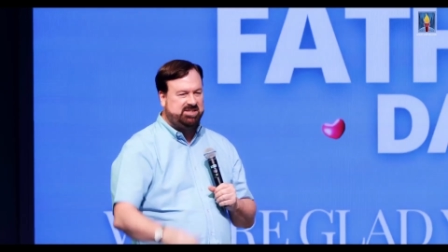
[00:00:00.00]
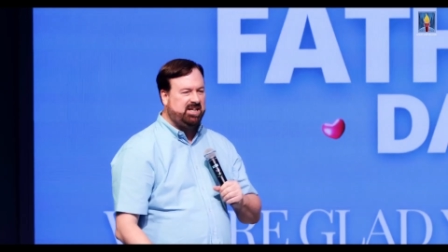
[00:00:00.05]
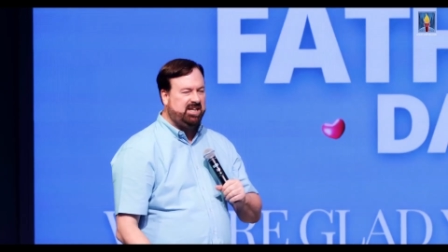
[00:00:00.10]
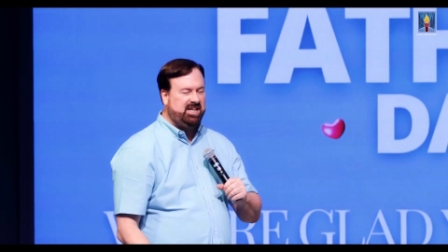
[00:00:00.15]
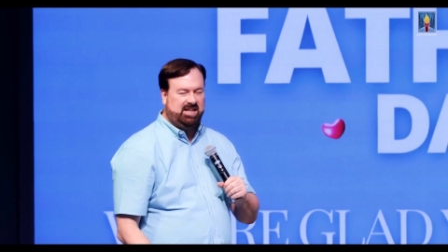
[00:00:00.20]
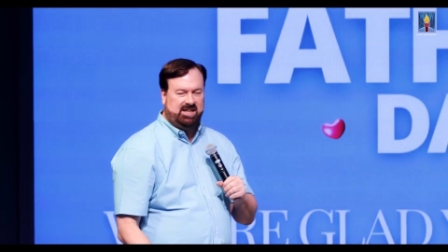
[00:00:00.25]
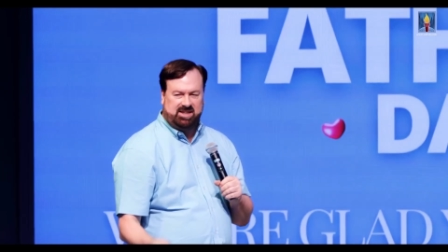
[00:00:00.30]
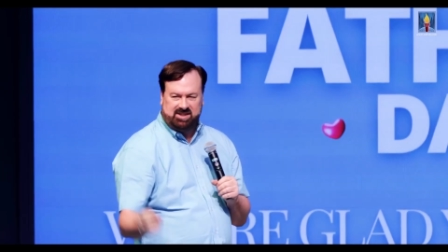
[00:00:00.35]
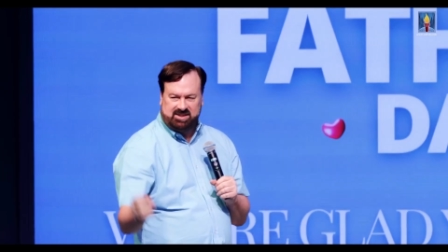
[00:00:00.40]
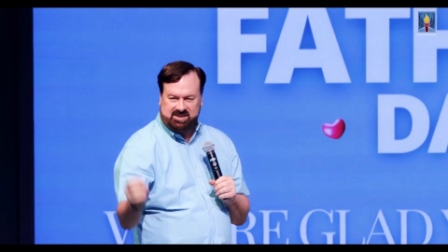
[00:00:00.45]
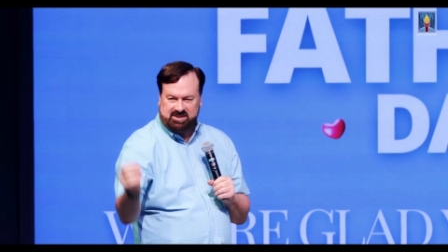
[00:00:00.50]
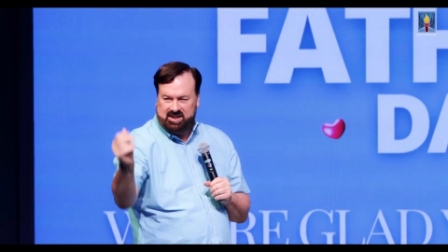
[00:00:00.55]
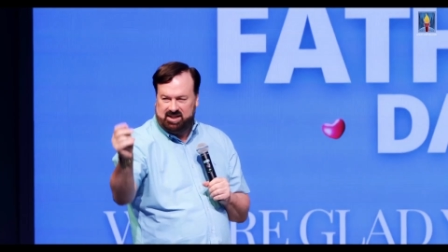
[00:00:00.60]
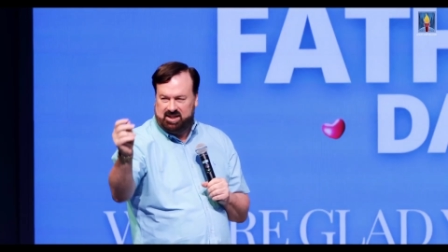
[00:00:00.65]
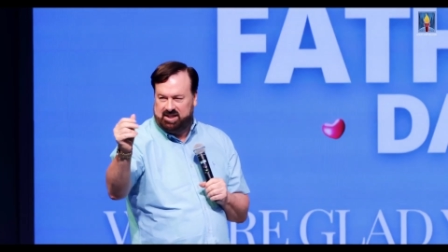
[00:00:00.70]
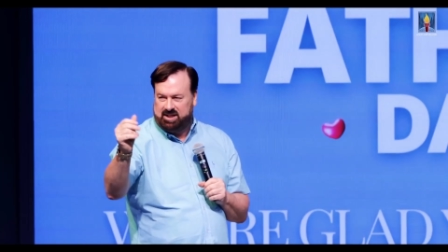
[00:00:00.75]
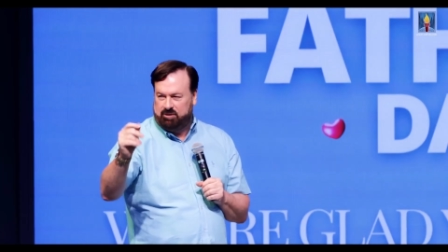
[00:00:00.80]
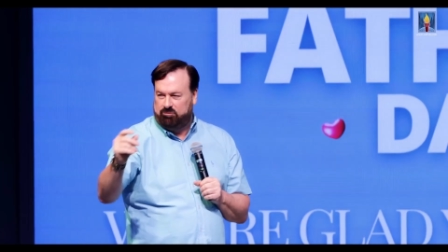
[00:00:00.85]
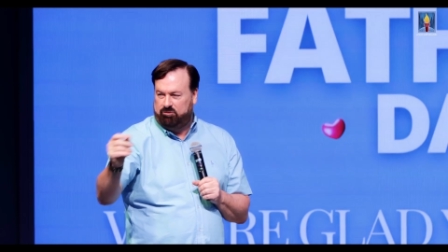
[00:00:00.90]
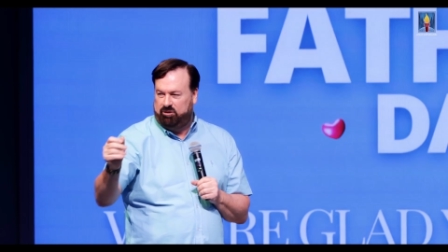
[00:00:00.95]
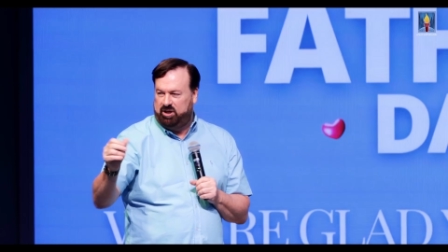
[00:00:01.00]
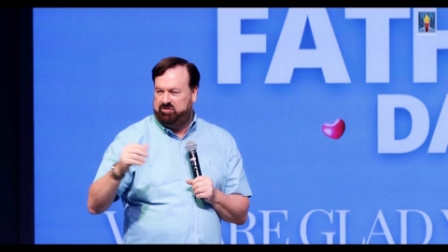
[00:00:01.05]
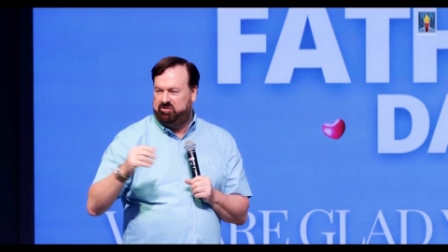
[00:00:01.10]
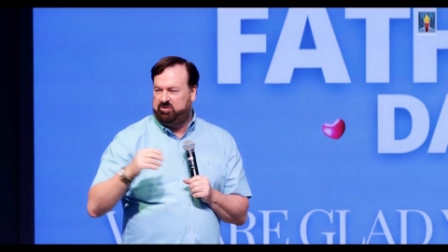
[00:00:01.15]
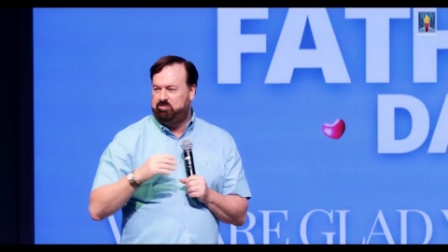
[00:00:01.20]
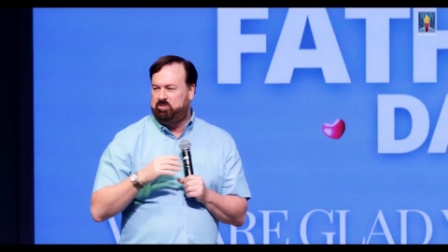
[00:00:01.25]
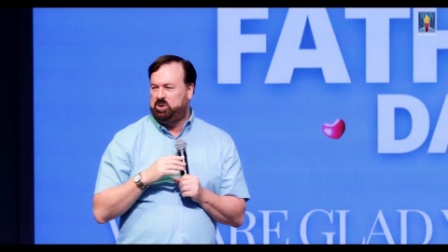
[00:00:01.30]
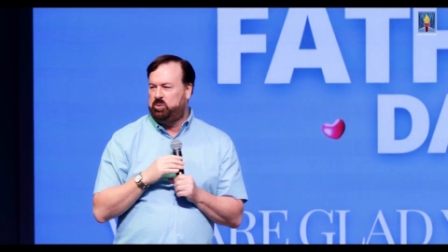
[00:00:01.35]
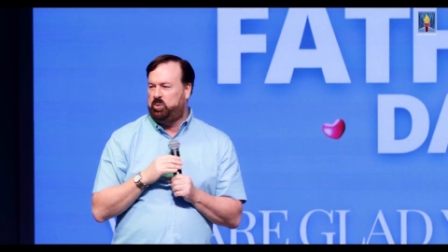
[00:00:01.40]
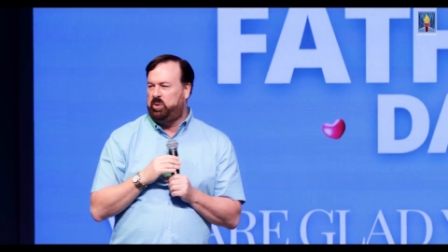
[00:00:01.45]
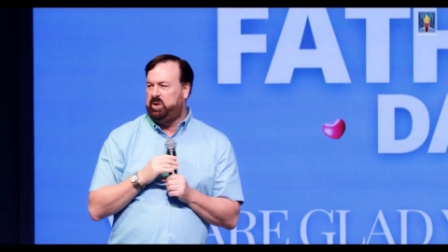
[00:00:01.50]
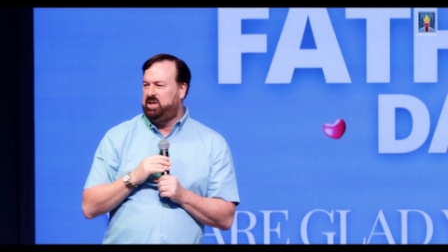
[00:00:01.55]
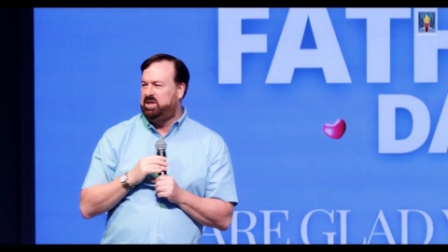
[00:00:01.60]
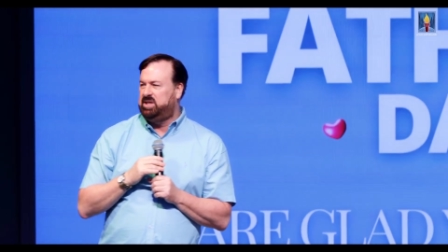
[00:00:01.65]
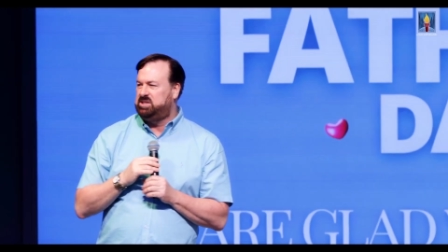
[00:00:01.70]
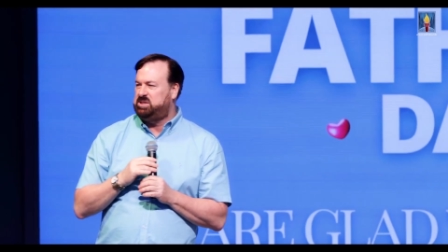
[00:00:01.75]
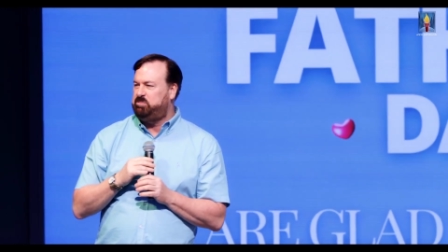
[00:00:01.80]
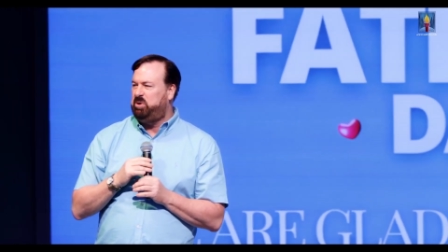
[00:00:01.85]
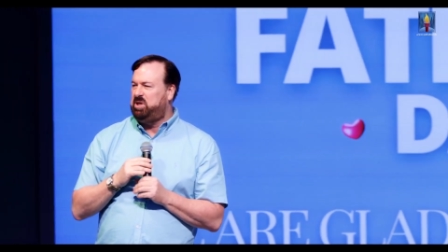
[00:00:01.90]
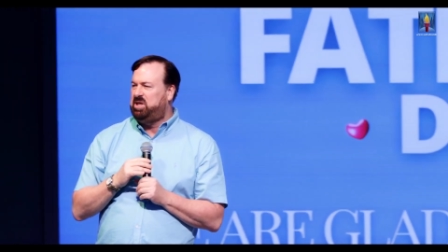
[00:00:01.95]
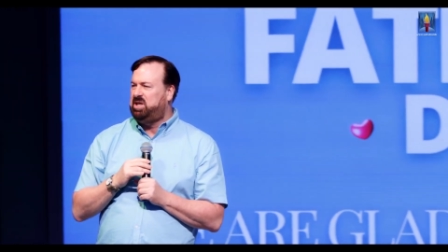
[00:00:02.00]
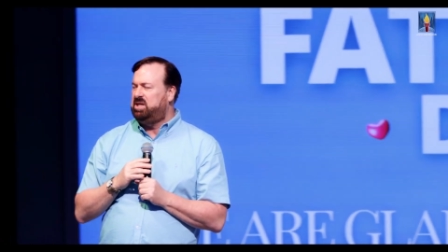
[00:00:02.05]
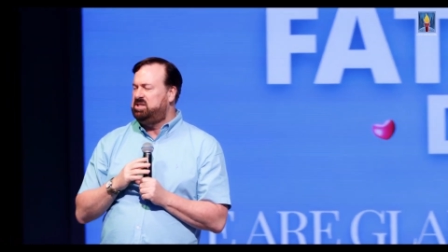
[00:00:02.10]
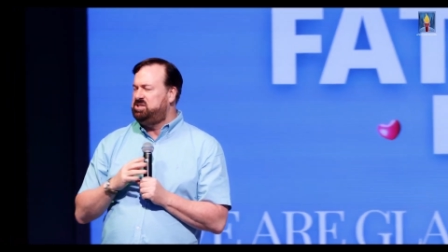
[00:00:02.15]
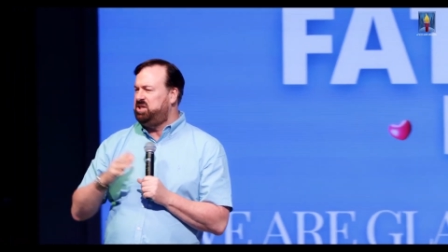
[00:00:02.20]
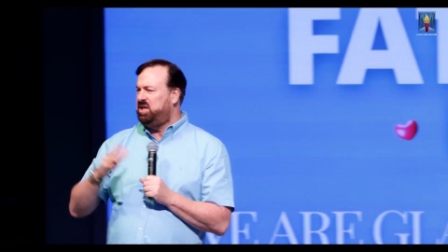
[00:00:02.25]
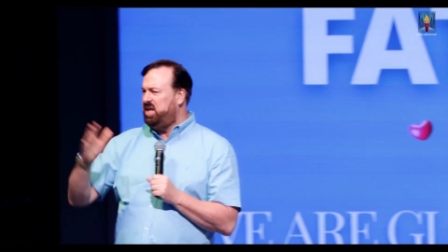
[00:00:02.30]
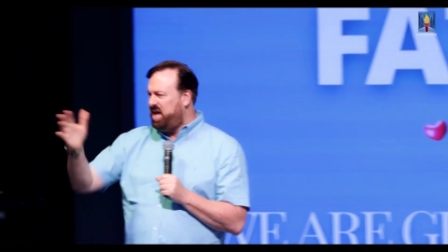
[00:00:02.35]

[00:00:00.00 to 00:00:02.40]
any little rift between us, because in